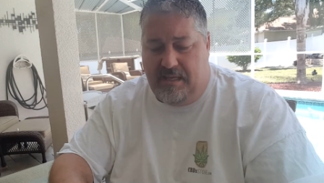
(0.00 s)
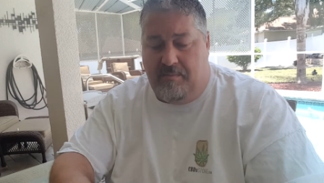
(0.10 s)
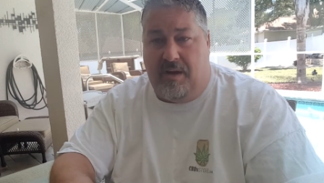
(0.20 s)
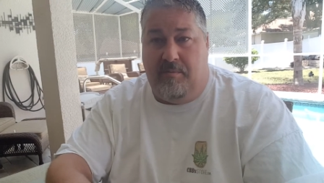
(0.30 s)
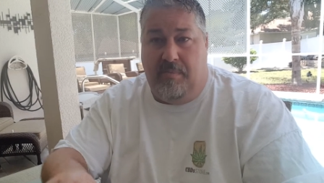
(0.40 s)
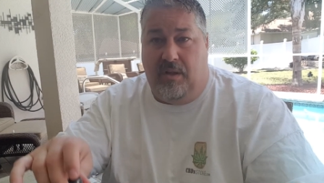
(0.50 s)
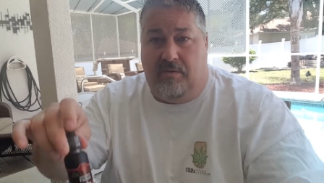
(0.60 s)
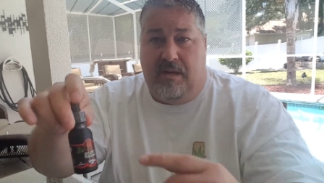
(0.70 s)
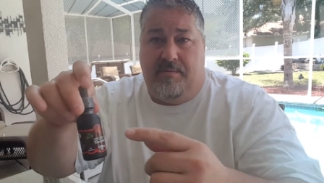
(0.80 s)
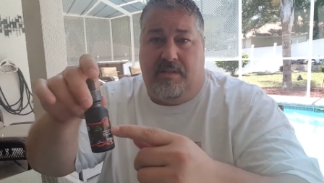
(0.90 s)
the amount of
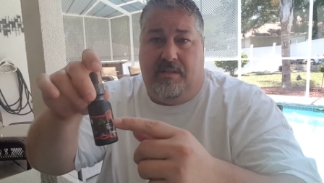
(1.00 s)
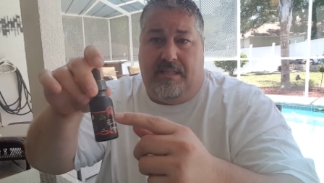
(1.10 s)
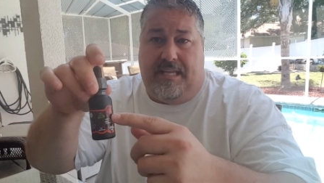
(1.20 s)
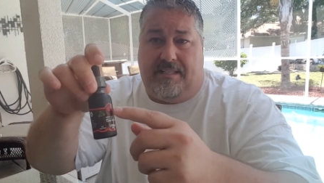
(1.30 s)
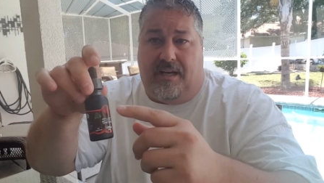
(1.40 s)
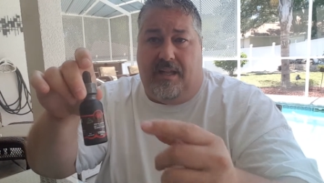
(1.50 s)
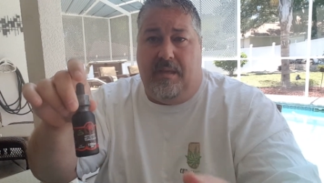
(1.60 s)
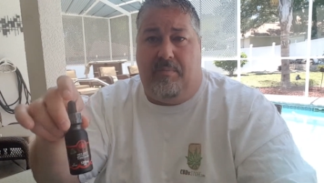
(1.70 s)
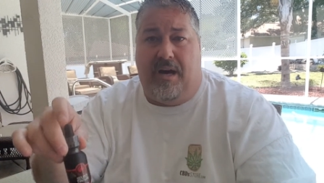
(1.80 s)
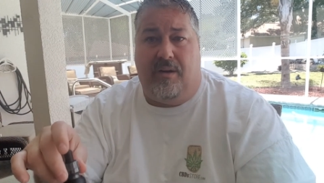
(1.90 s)
milligrams that's on
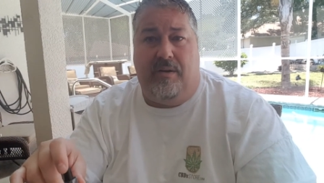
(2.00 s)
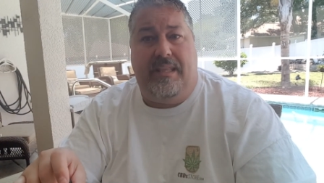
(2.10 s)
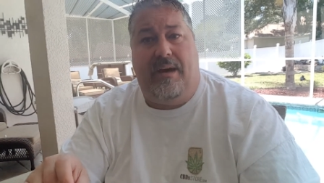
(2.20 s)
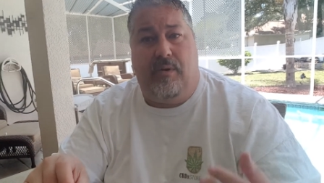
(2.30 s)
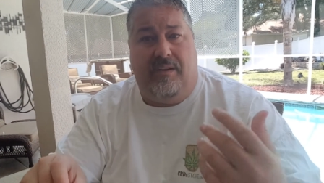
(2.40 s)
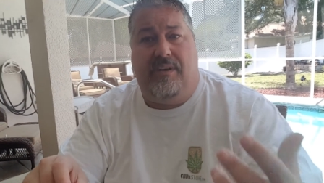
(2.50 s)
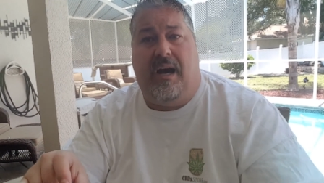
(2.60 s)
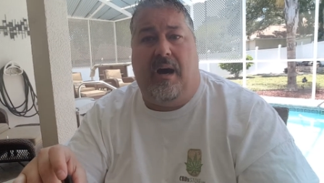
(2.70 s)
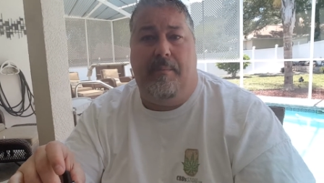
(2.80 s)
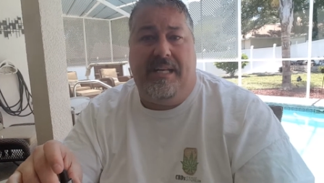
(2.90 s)
the bottle, and that will give you
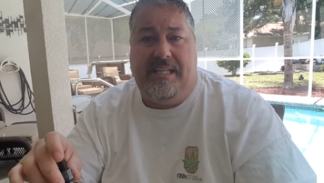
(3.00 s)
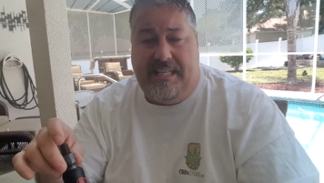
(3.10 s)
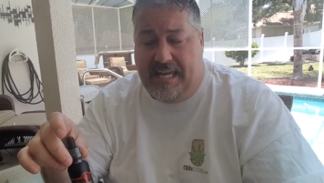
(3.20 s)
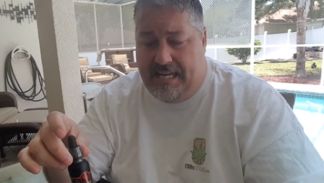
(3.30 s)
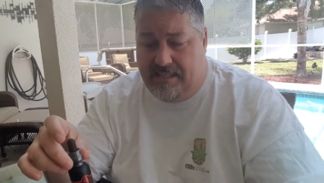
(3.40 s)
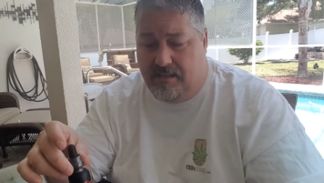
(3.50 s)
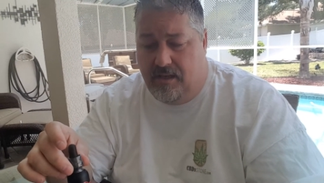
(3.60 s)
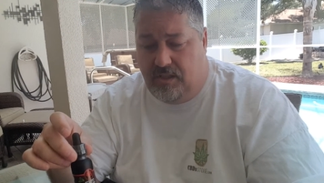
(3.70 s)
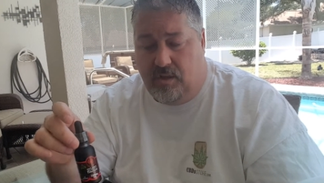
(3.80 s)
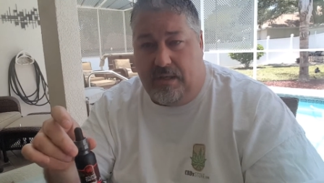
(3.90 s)
how many days
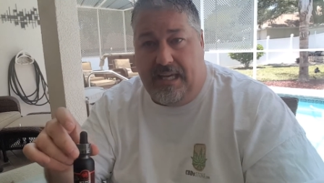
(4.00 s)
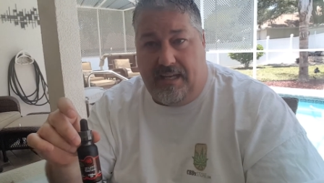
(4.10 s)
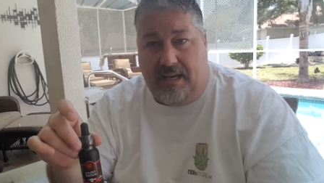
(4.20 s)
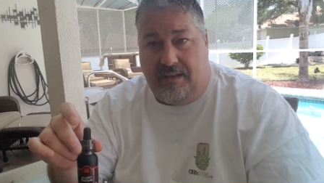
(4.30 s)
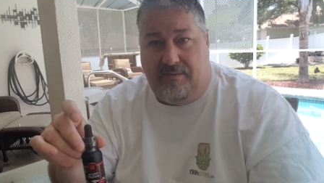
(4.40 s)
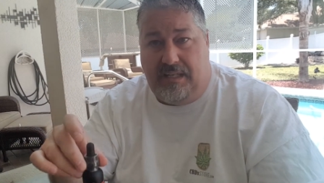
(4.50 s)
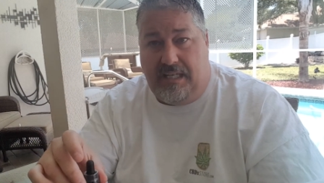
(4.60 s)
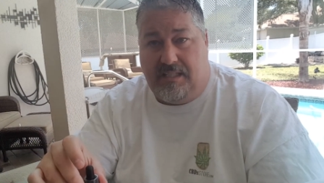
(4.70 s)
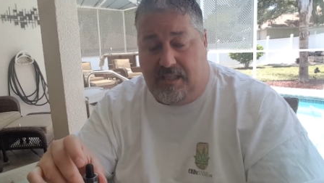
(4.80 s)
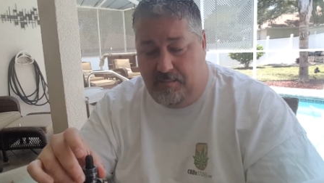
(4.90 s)
you'll get out of
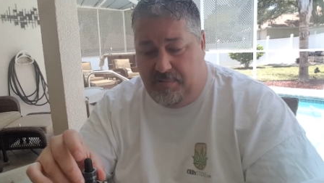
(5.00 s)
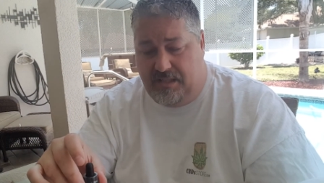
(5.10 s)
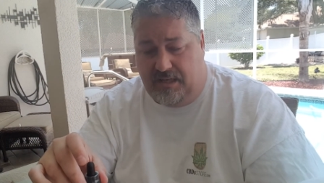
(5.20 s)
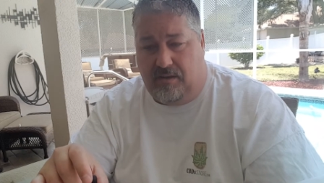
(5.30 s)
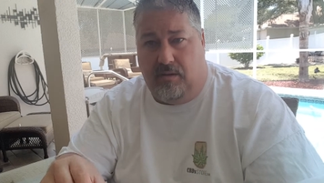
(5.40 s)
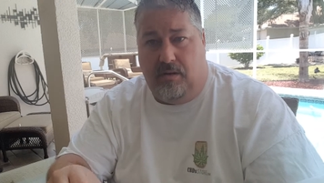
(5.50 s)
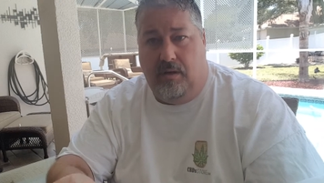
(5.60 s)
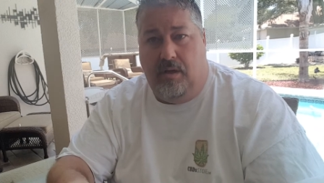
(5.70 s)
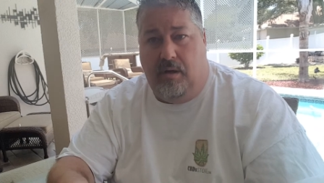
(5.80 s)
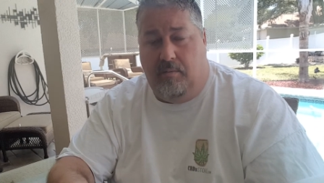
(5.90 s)
each in particular
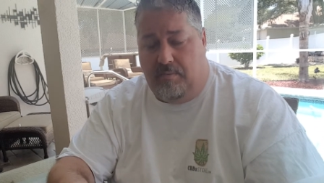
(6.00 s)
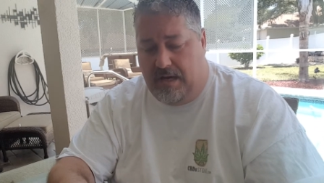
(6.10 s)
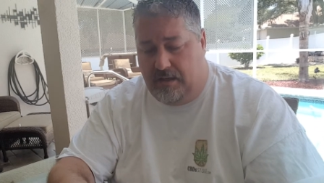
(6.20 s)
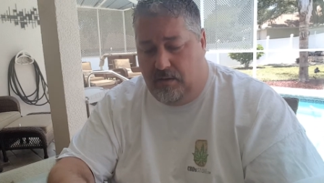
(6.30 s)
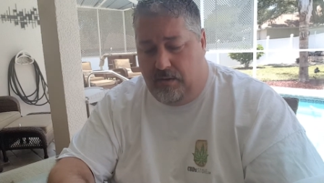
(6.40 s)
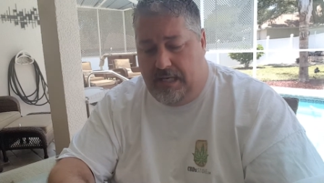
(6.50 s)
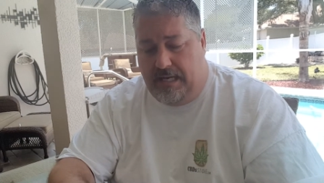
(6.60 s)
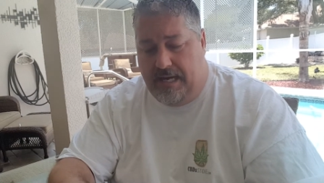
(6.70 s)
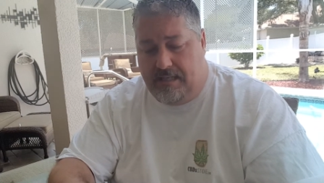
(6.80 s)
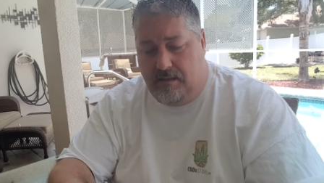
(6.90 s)
bottle. Okay,
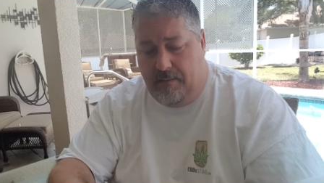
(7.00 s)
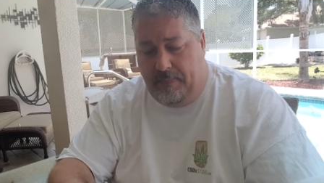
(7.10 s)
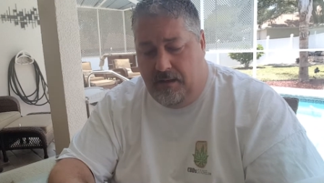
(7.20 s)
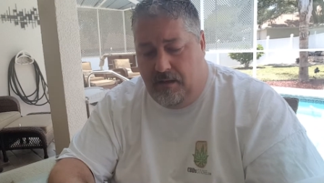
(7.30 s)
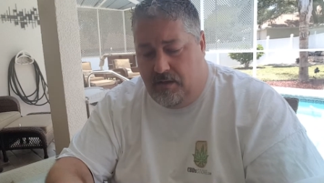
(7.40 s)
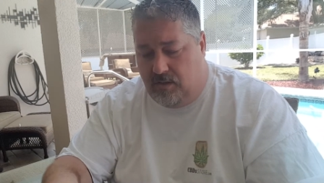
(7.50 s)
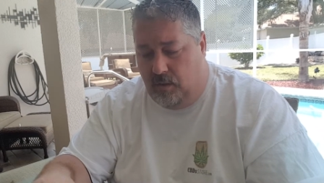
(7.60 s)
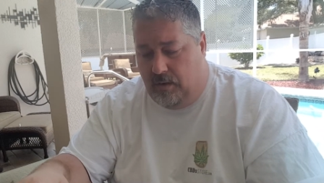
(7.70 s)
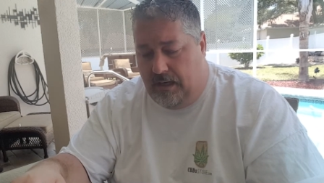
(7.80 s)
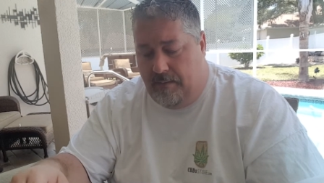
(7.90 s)
guys,
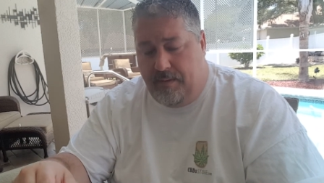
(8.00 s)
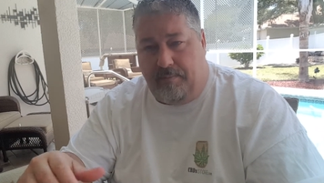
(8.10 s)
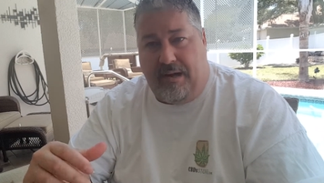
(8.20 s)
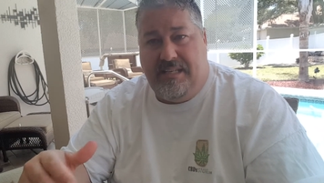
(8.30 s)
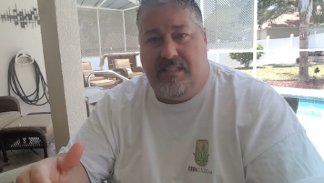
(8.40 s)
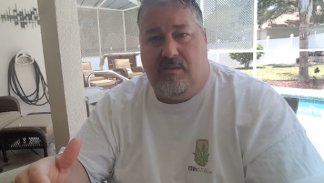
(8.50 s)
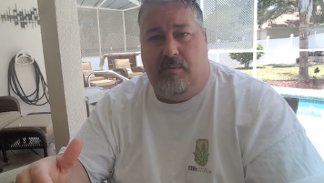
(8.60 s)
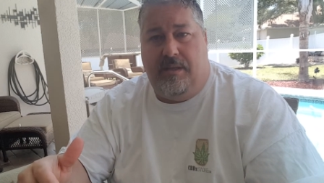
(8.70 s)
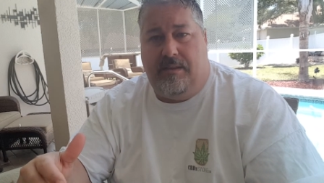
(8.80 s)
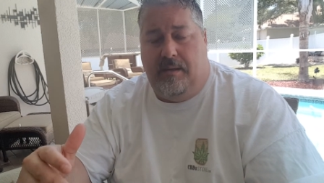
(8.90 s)
so the prices
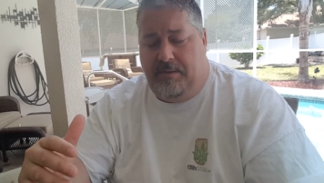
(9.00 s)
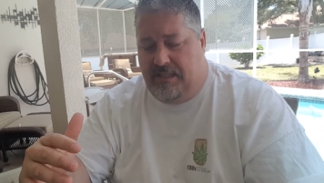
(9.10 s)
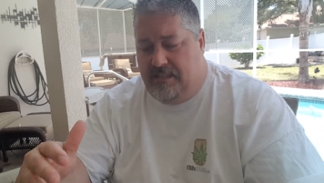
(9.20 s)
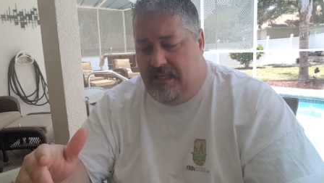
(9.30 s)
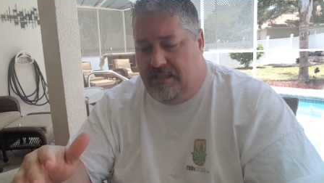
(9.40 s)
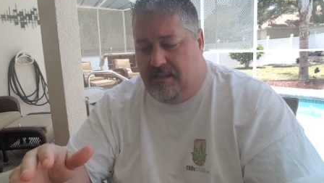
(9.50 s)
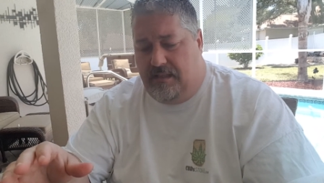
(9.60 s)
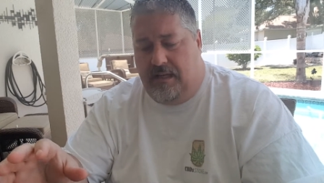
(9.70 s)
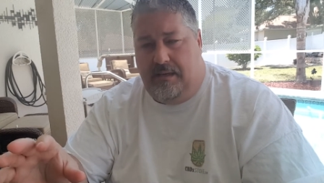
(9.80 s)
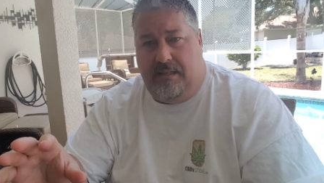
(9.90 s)
with Bee's Knees
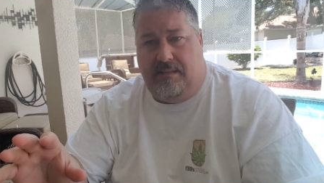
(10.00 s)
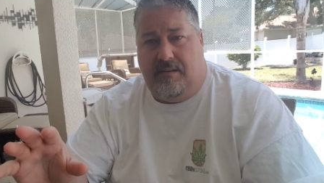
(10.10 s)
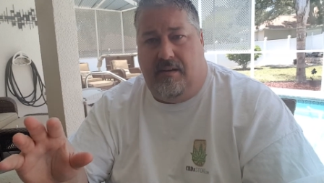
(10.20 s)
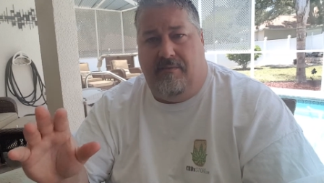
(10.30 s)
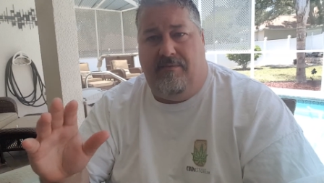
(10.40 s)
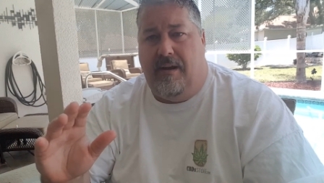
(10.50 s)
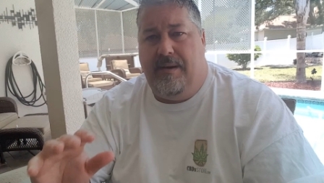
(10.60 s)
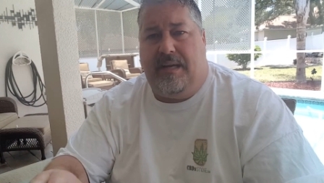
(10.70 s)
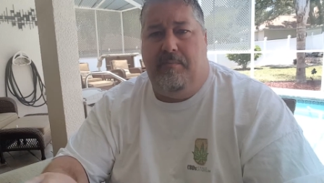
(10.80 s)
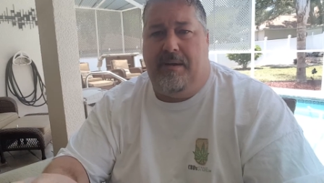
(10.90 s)
is
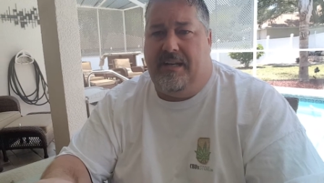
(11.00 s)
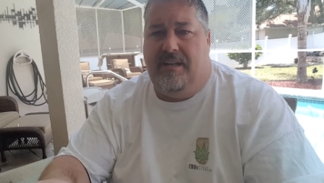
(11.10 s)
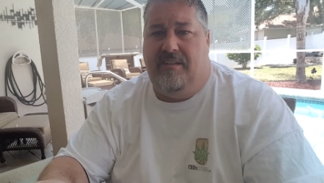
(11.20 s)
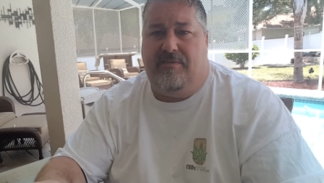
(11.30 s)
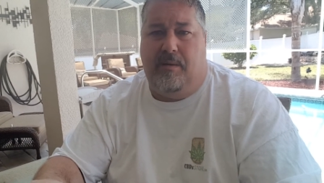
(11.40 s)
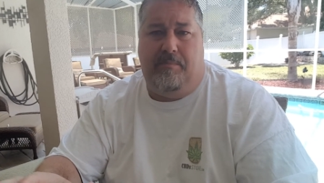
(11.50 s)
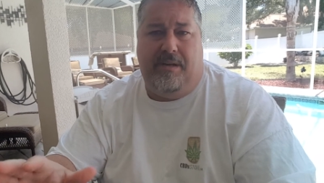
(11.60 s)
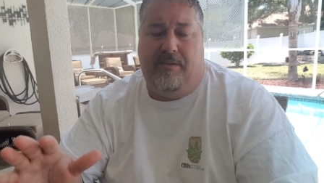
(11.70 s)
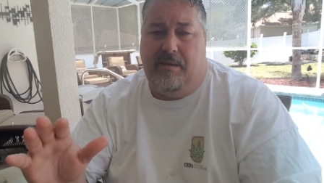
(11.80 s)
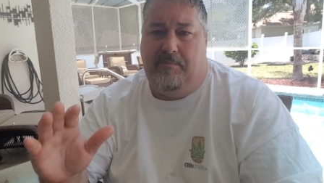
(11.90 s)
very competitive.
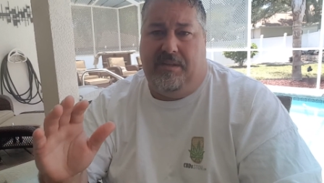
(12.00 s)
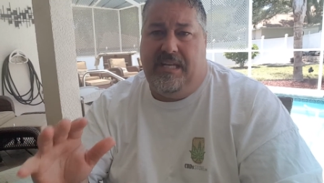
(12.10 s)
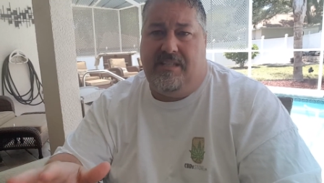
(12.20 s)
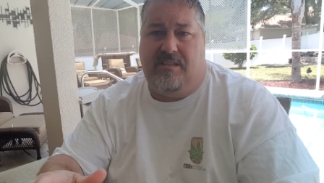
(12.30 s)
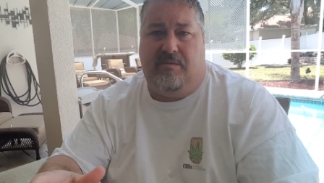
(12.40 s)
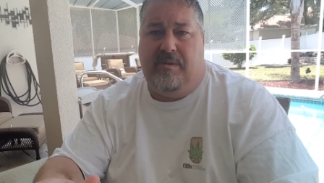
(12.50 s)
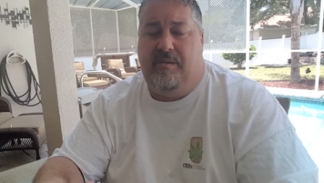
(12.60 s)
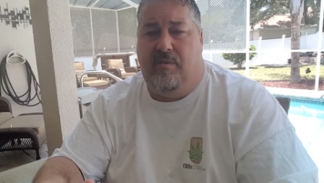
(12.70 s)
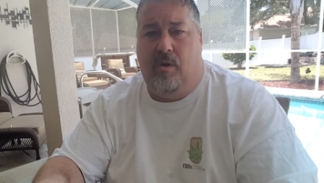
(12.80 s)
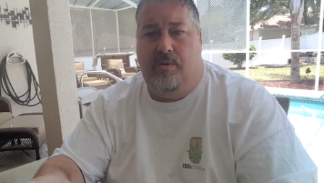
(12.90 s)
Compare them please to
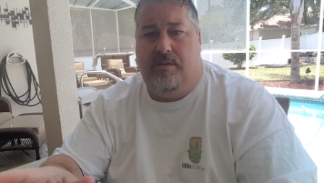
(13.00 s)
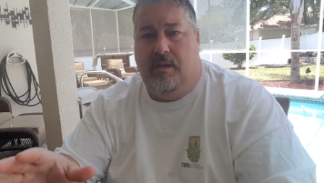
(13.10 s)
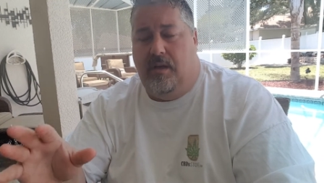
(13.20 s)
Green Roads,